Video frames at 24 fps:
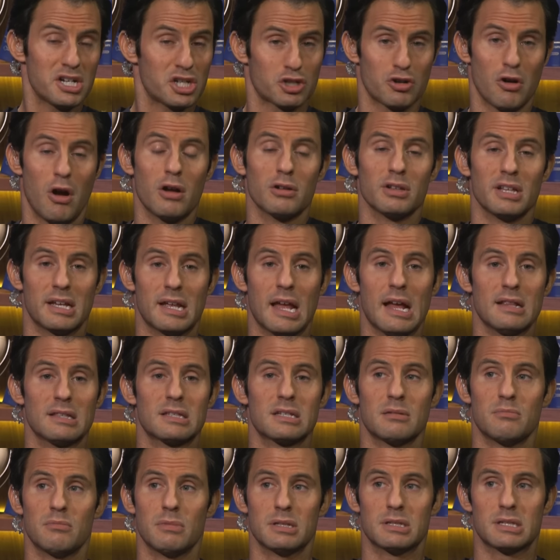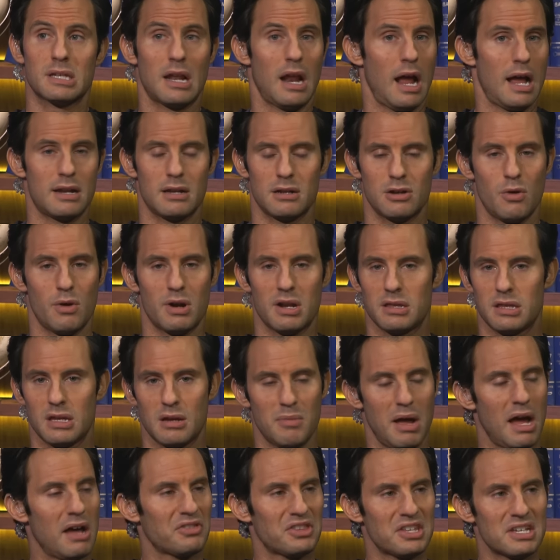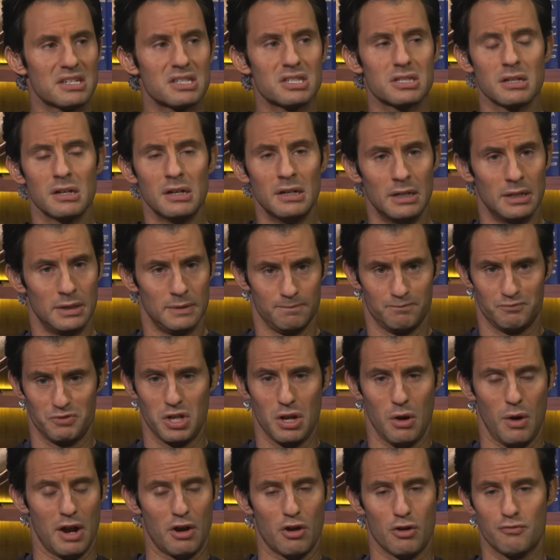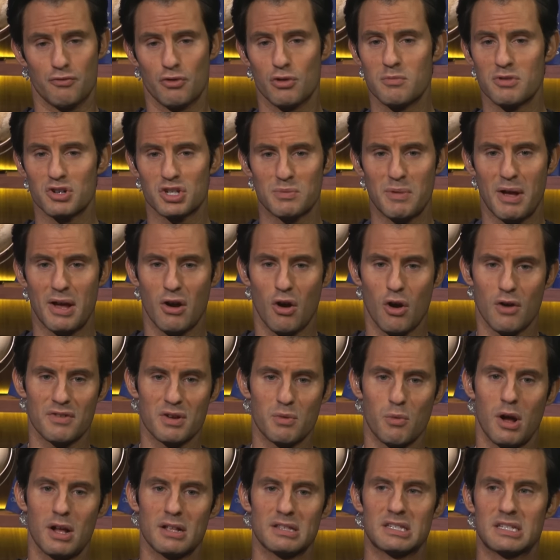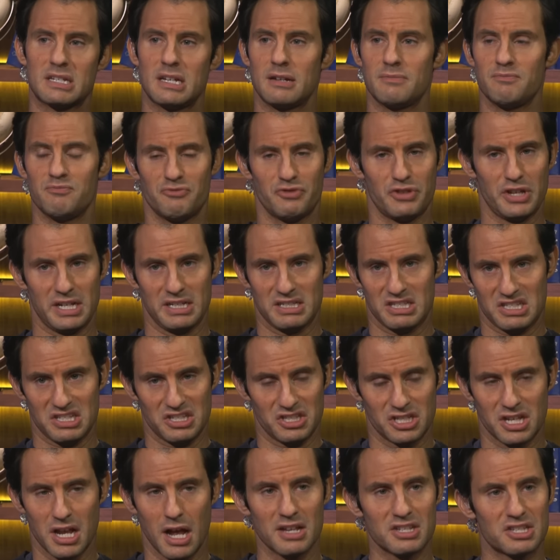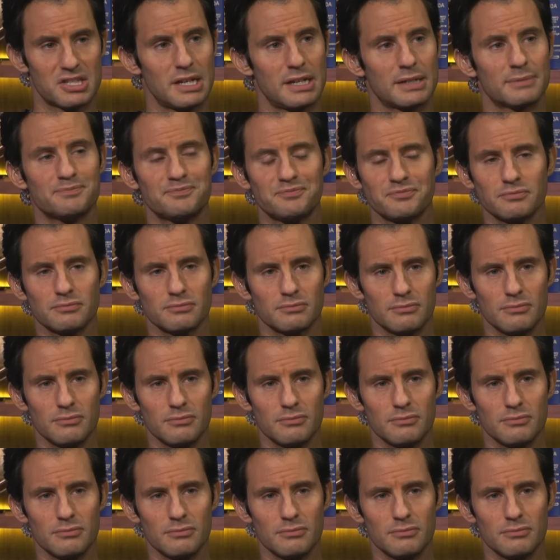pretty strongly against him and said, I didn't know anything about this. You know, I heard rumors about Harvey Weinstein. I think it's disgusting.